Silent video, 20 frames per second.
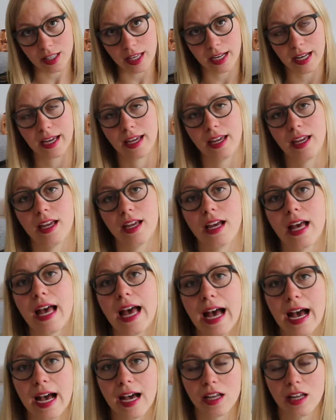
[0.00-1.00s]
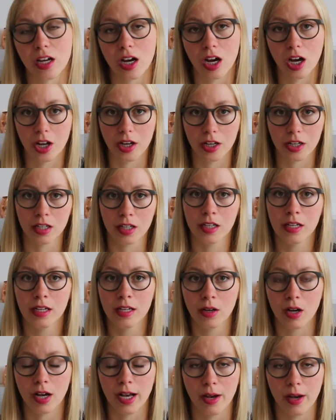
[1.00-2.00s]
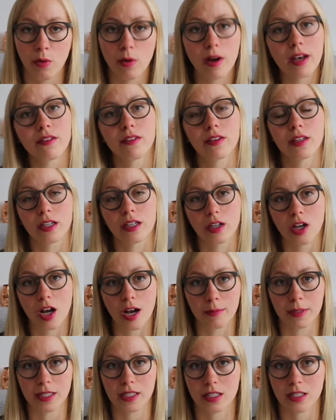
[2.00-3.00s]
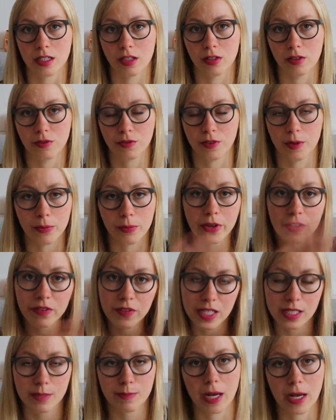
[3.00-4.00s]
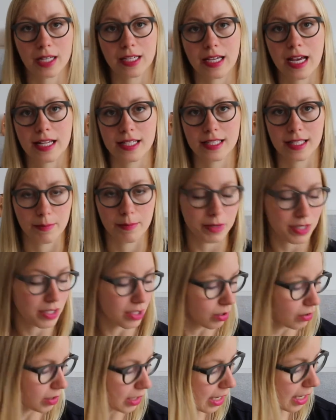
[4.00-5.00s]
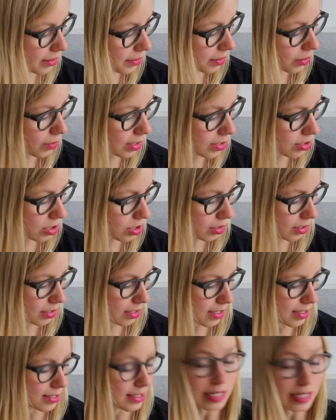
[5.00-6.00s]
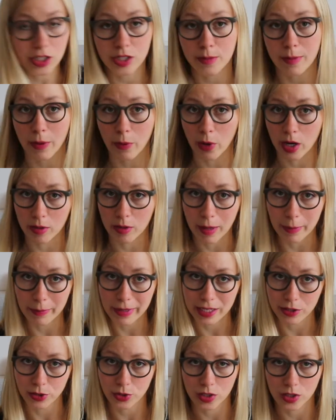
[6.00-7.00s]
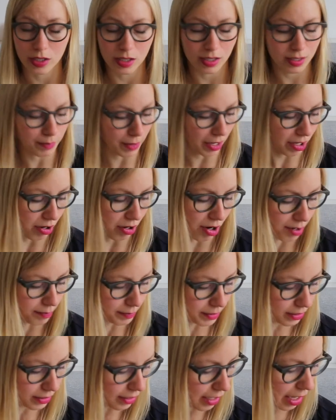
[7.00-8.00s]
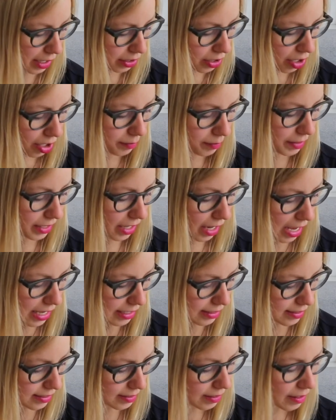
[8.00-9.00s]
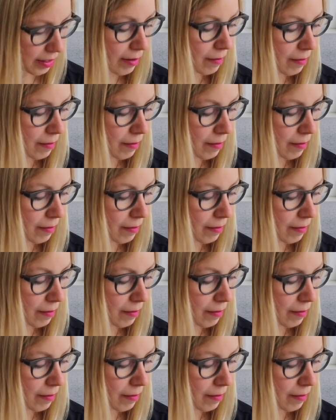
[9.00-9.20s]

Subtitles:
that I had on one of the comments of a previous podcast episode. And the question is actually by one of my patrons, by Carmen. And Carmen asked,